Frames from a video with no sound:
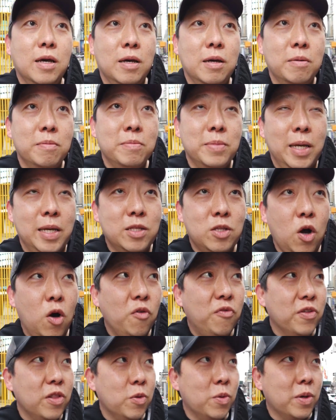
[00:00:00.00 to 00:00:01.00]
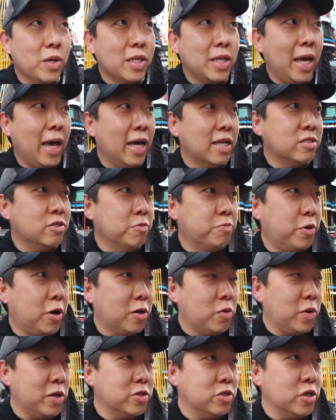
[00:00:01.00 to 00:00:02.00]
Um, and hopefully, we could catch a
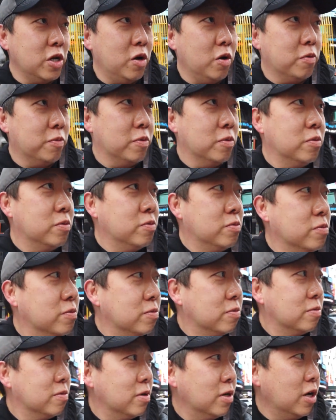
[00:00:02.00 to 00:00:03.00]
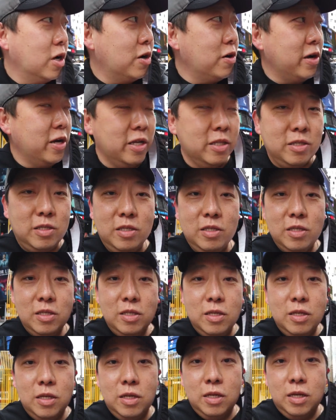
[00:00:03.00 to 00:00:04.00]
Broadway show. All right.
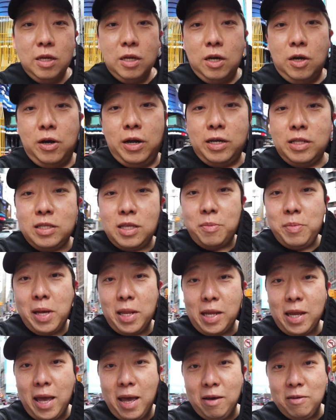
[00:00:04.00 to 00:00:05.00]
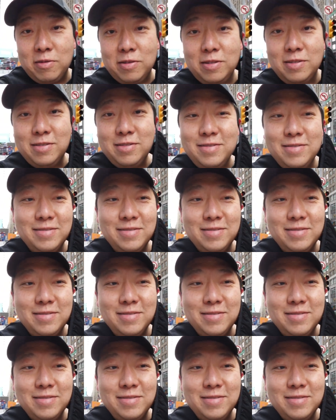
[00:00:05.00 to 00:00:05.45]
All right, I'm heading out.